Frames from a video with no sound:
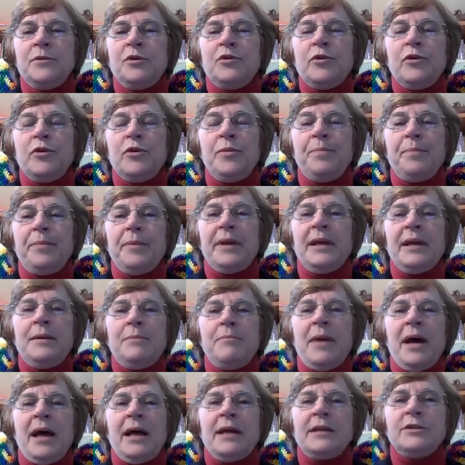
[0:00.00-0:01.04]
group in
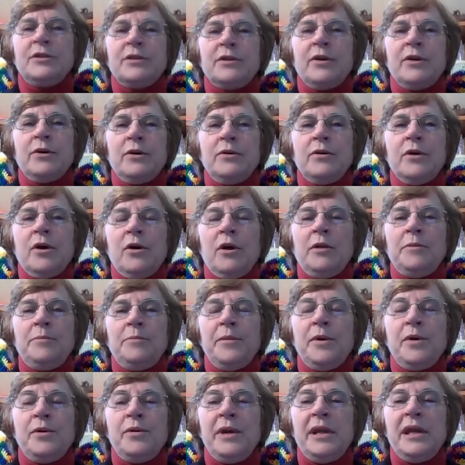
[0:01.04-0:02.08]
Moscow called
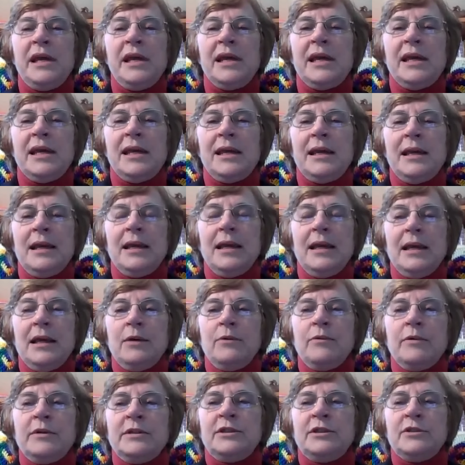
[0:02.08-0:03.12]
Moniki,
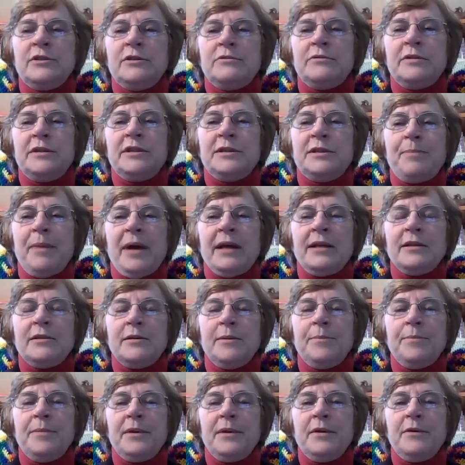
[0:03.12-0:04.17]
which is
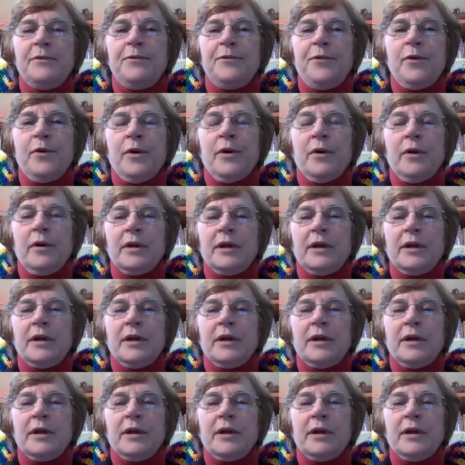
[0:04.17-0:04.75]
responsible for